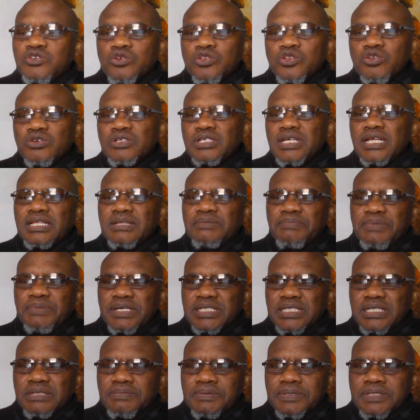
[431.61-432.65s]
So those are the
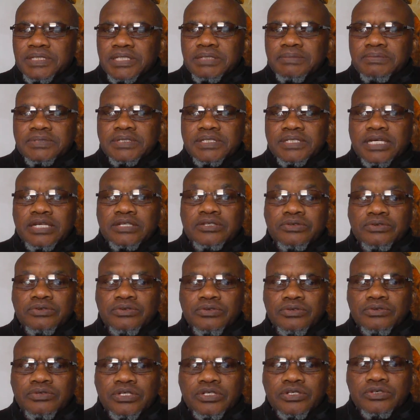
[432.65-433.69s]
basic principles that you
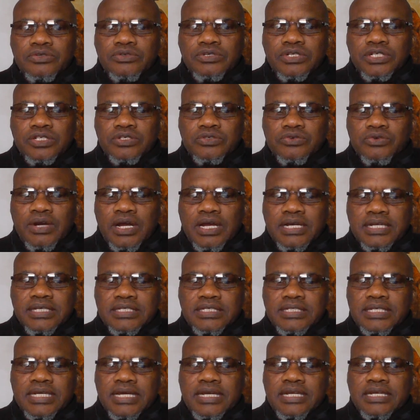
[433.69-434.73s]
need to
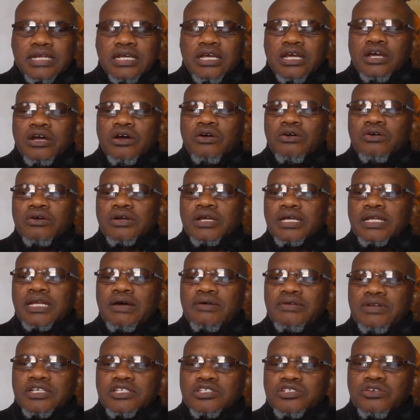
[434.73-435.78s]
understand. Okay,
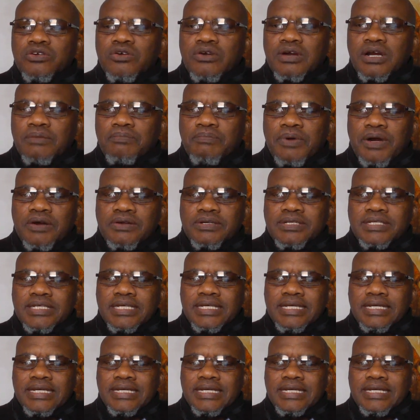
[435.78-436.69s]
now let's talk about